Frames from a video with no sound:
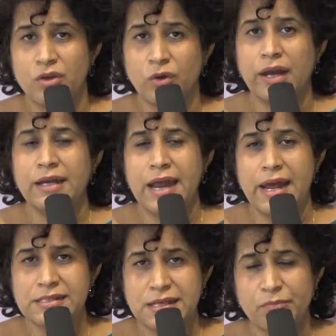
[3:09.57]
You can
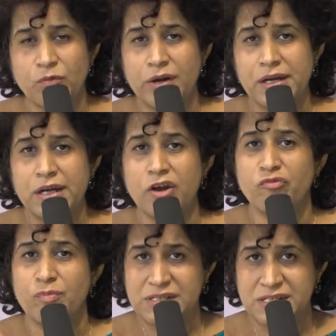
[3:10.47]
take some quantity
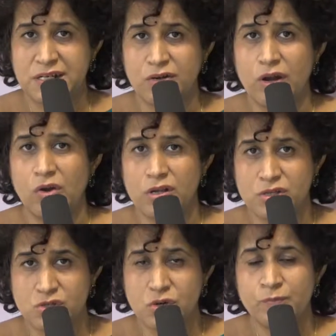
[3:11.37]
of mustard oil
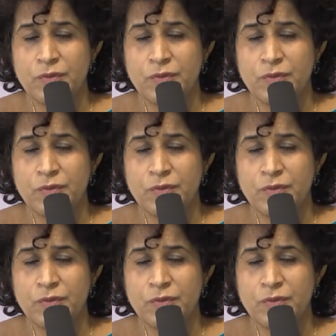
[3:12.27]
also.